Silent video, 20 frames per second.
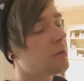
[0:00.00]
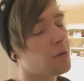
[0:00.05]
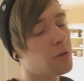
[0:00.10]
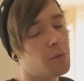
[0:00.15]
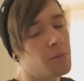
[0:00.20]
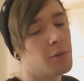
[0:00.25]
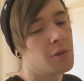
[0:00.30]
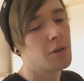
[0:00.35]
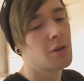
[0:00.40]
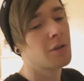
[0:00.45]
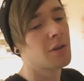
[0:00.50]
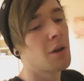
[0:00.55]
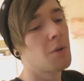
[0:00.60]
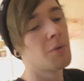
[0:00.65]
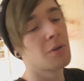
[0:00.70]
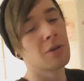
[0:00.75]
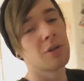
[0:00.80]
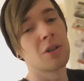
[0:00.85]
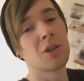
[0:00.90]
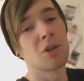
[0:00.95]
than normal because I
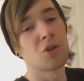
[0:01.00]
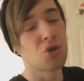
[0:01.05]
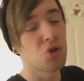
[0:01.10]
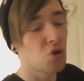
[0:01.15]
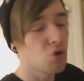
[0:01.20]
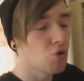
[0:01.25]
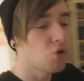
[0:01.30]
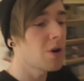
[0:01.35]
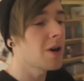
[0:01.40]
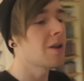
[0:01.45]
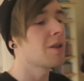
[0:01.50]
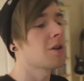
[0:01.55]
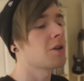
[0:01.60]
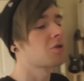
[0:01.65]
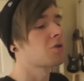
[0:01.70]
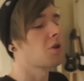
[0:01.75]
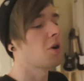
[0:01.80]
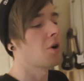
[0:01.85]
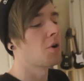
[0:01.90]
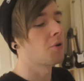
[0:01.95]
want to destroy
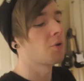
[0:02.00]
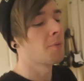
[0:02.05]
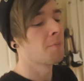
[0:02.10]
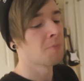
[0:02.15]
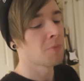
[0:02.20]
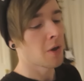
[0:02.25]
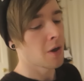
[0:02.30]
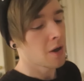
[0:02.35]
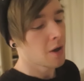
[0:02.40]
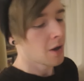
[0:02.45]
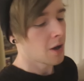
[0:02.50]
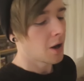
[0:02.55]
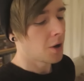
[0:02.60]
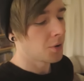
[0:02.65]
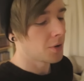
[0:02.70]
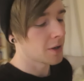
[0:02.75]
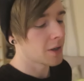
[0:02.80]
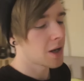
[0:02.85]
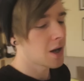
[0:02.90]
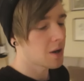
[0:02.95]
this cold.
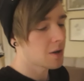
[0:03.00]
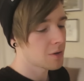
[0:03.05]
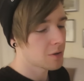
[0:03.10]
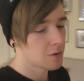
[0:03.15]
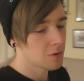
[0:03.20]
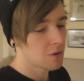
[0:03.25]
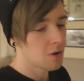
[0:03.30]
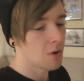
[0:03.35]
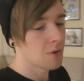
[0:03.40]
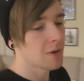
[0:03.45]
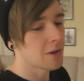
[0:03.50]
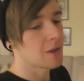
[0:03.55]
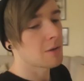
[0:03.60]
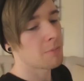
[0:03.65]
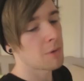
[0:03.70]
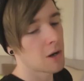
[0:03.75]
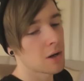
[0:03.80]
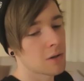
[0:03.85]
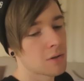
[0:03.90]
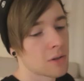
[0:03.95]
I want to kick this cold in
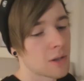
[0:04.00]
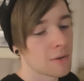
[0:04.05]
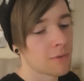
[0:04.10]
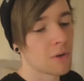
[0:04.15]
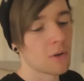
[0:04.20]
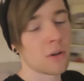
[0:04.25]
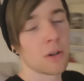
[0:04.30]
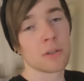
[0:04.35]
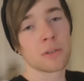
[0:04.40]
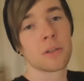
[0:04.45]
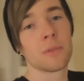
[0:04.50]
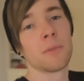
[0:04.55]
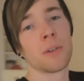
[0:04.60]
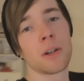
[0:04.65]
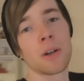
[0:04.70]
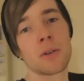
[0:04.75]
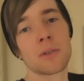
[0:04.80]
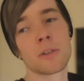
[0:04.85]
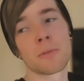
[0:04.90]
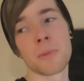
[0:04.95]
the butt because I've got lots of
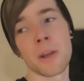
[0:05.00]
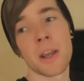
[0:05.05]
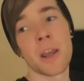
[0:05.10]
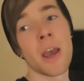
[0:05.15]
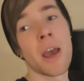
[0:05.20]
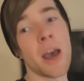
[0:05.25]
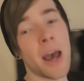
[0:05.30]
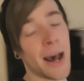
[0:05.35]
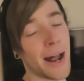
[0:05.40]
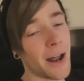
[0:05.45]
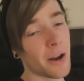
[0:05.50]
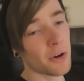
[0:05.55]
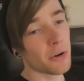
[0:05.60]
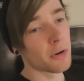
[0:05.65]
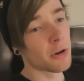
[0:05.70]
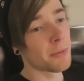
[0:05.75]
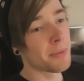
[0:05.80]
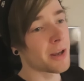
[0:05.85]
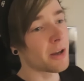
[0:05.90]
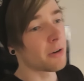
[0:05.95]
videos to make. I
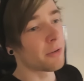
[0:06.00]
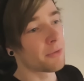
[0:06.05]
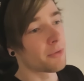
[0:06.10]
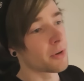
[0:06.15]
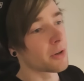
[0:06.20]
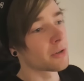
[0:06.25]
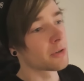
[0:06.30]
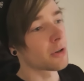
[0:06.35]
don't want to be ill for